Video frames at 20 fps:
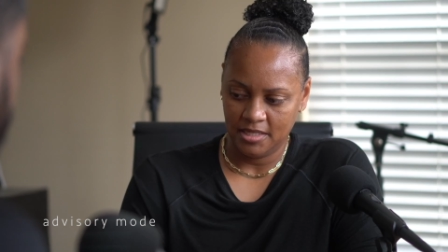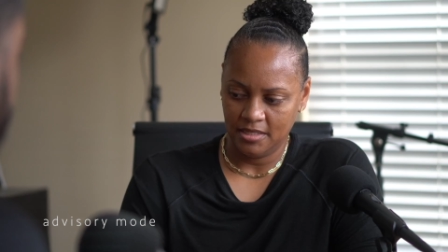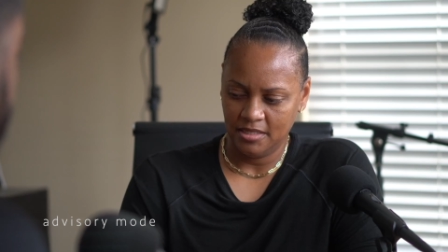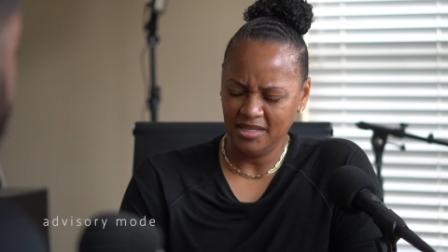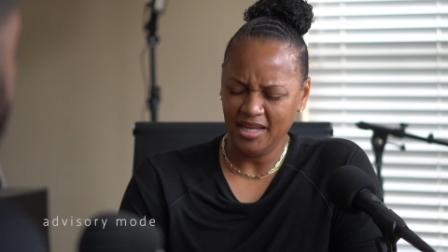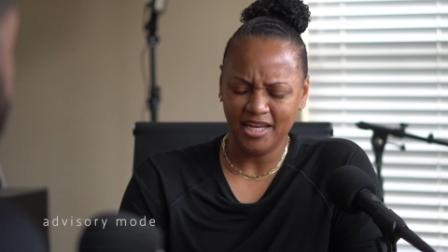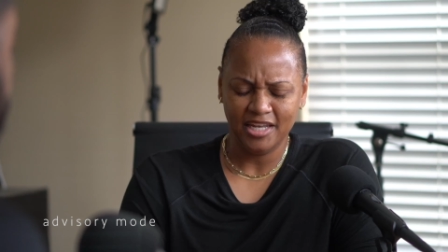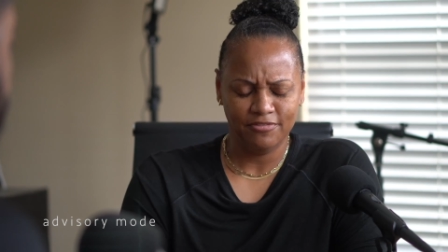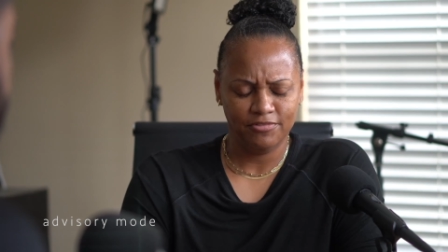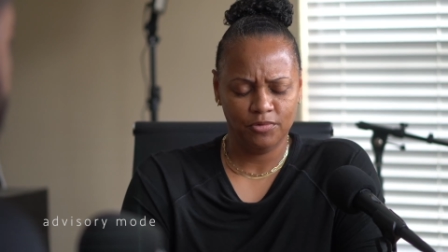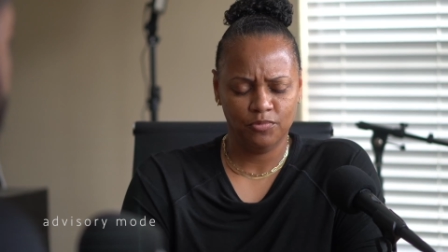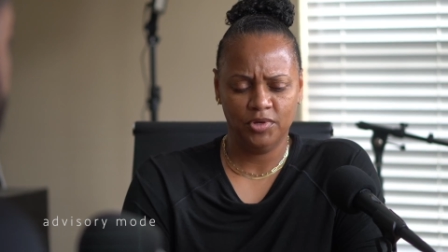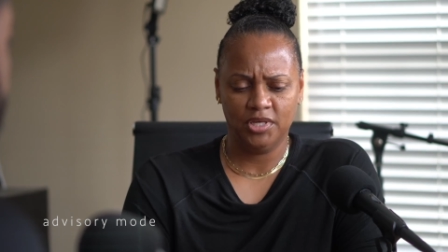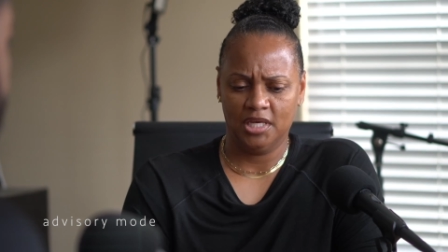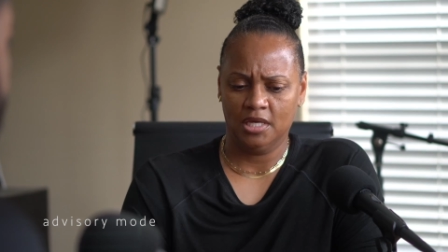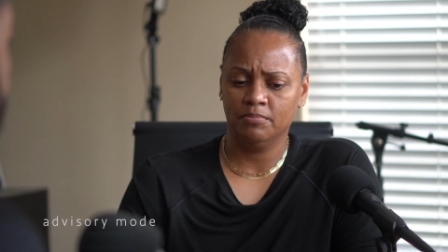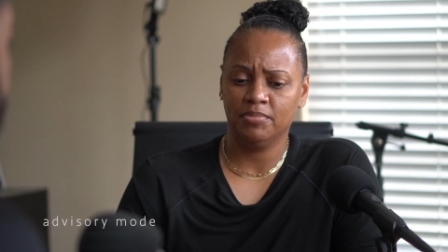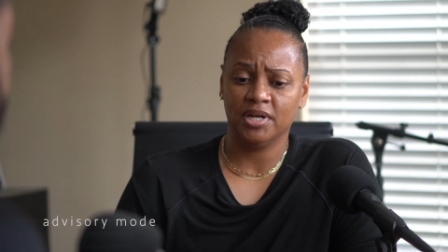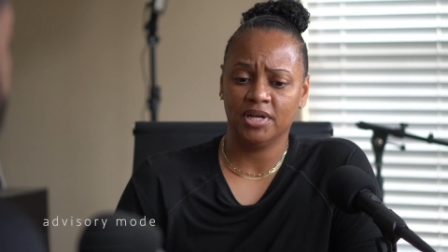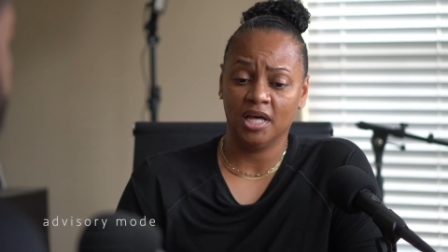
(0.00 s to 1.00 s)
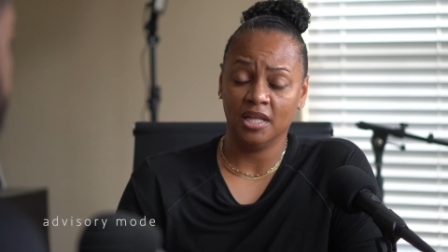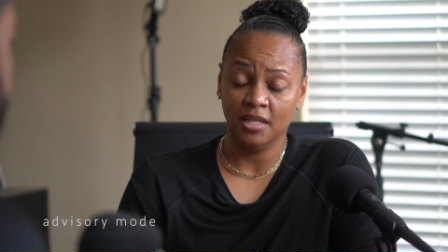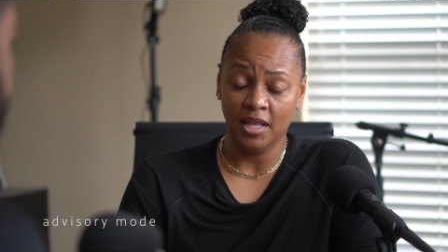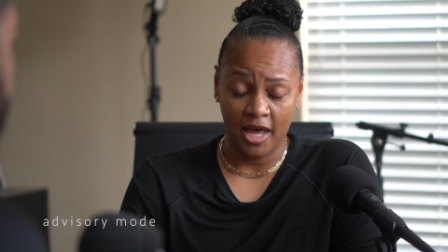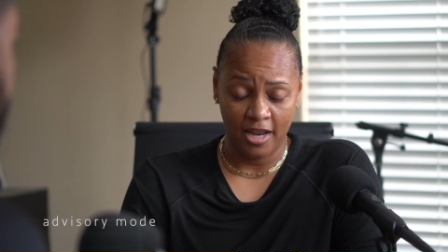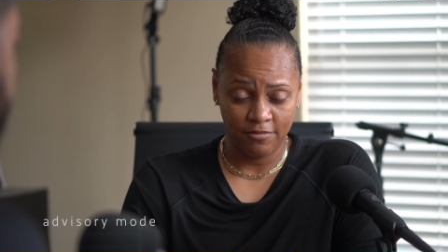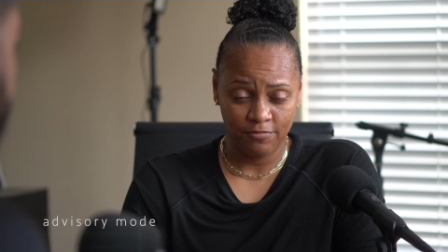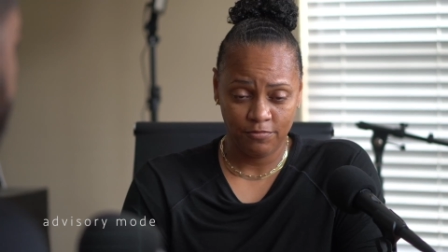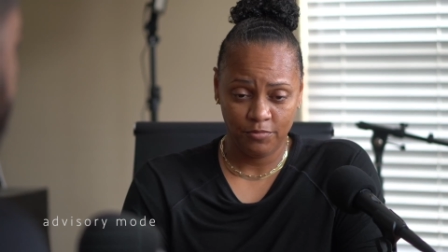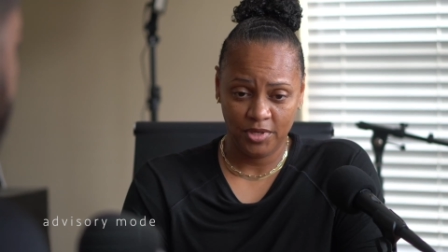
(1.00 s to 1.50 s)
not every weekend, but a
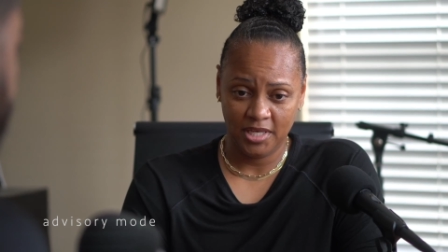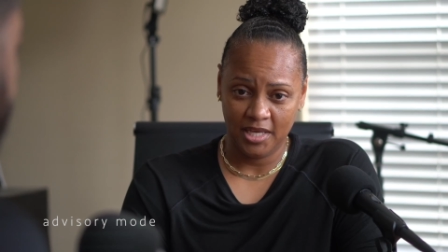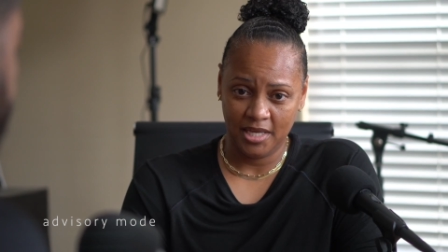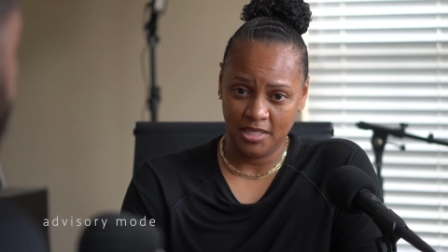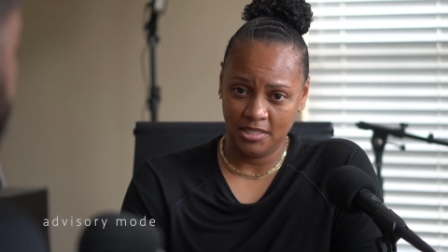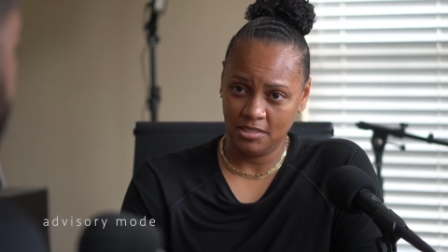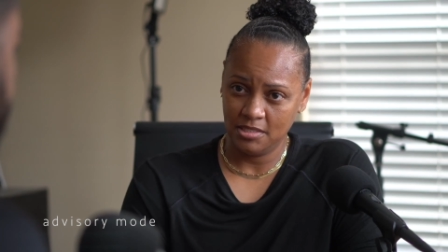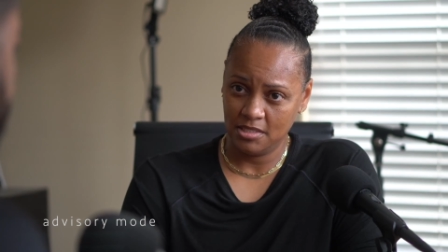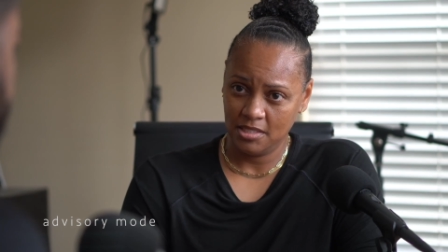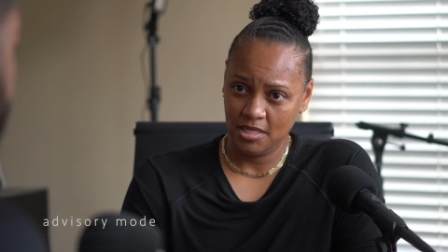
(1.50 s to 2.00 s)
lot of weekends